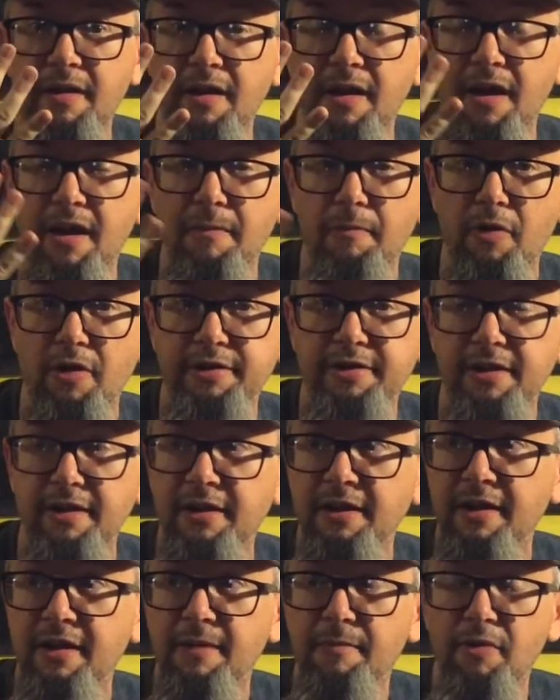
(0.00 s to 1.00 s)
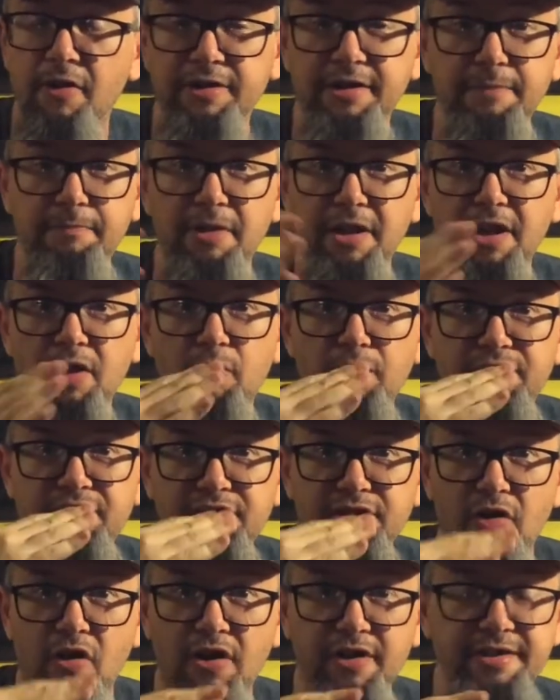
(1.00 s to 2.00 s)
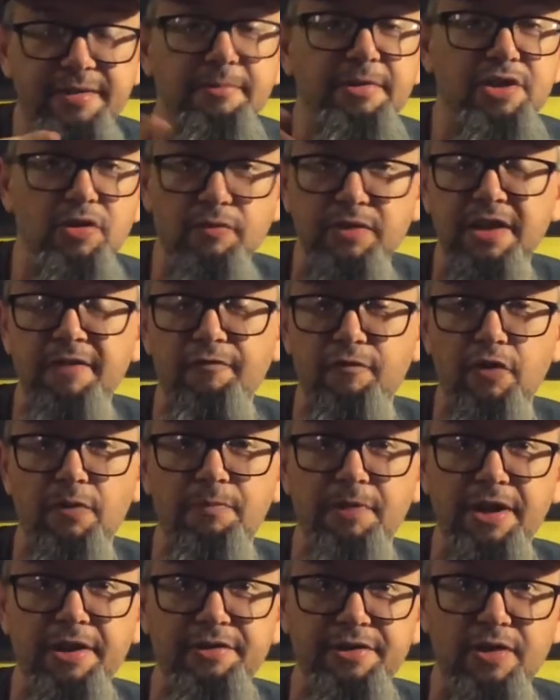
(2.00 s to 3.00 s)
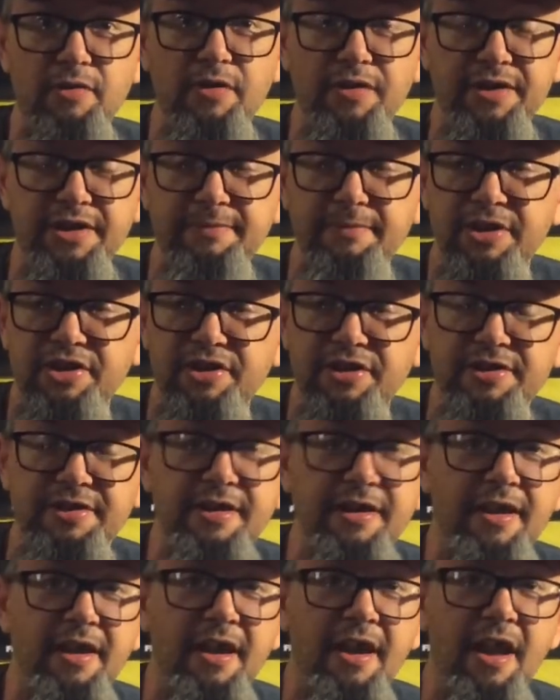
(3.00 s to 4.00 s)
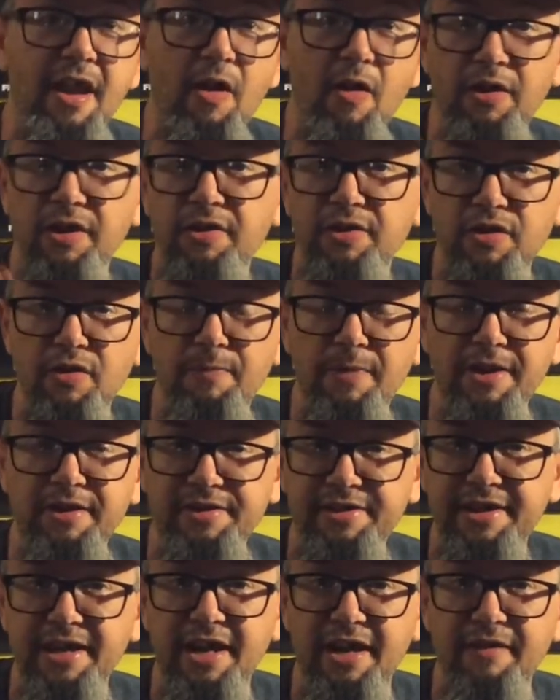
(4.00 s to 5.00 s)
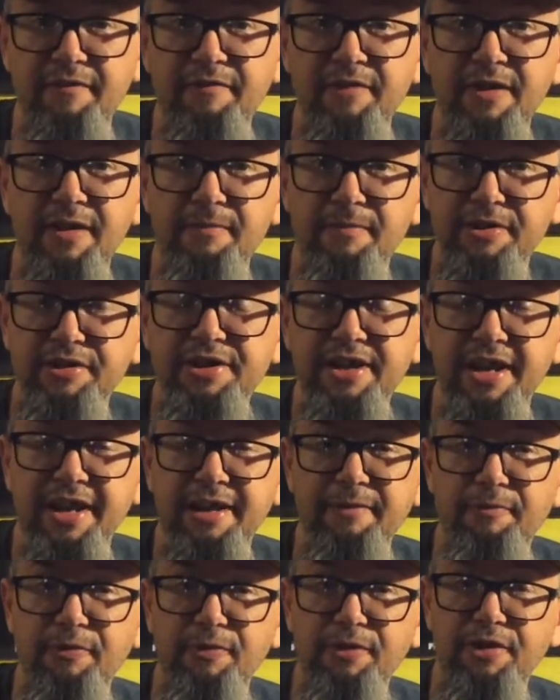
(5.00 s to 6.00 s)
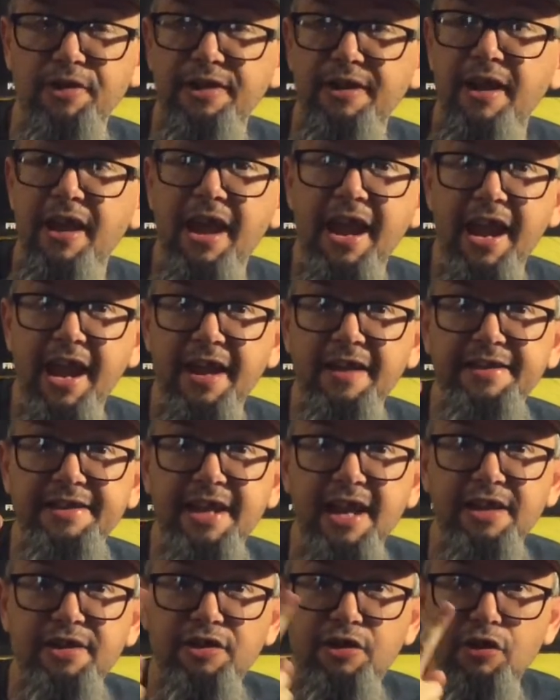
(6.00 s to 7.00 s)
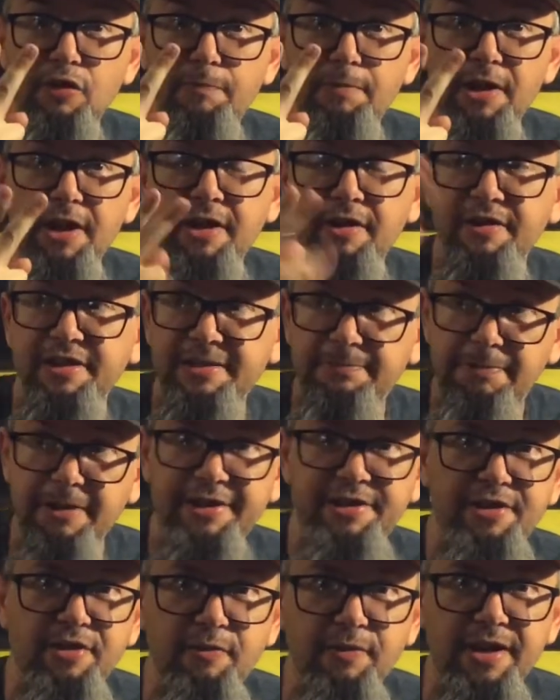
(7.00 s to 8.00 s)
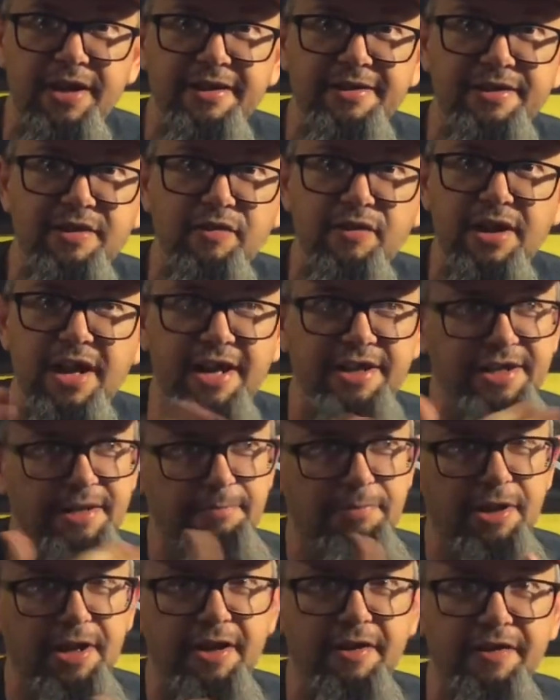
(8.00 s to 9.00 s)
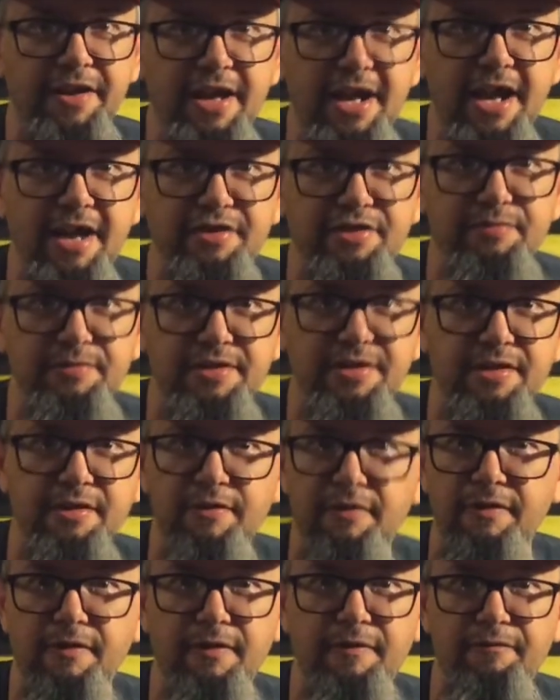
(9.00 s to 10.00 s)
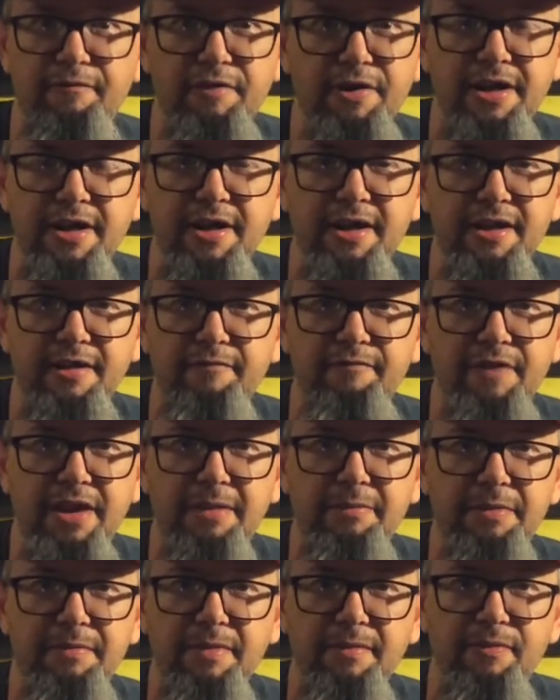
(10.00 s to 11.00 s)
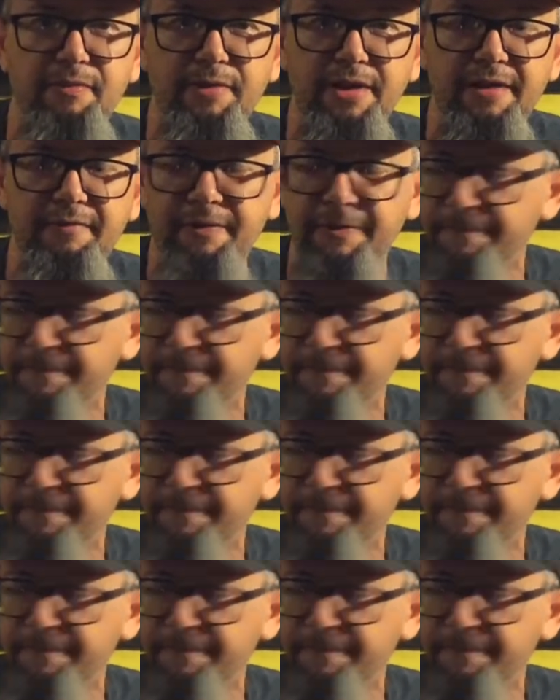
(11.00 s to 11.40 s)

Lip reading: multiplayer, which is awesome because you'll need 4 players to go on these missions. Oh, you can do it by yourself, but you just got to get real good. And it's got 2-player split screen, so you can actually play on the couch with your friend, family member, whatever.